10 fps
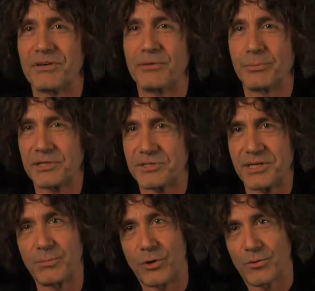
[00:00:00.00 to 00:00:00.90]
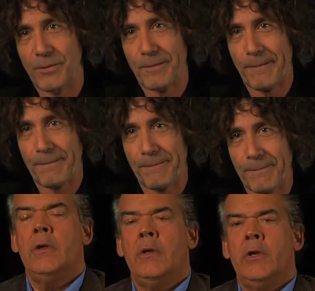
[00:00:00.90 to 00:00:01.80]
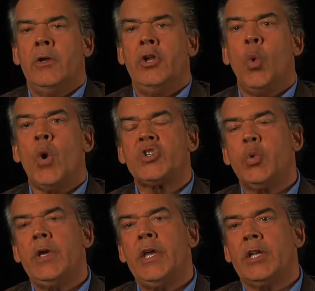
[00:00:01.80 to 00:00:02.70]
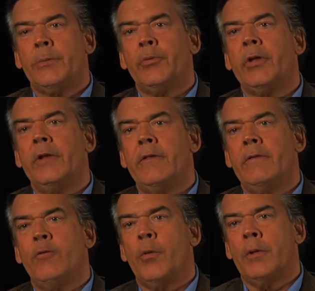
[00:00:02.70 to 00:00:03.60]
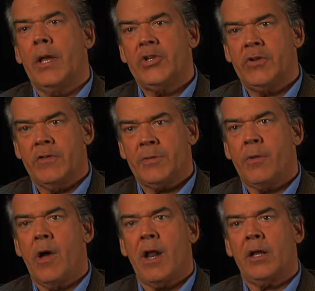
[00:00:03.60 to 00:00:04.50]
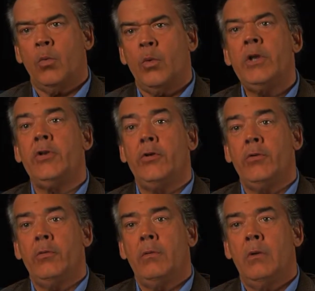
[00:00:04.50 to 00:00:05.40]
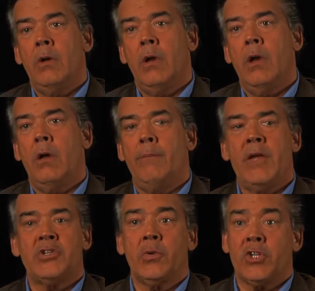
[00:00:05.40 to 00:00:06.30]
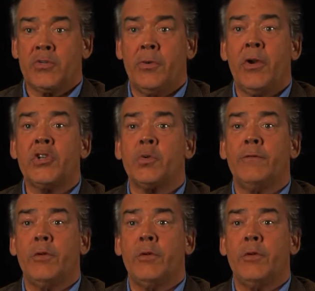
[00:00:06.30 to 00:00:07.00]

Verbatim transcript: of a placebo. You know, once we had completed the formulation of this product, we knew uh, based on experience with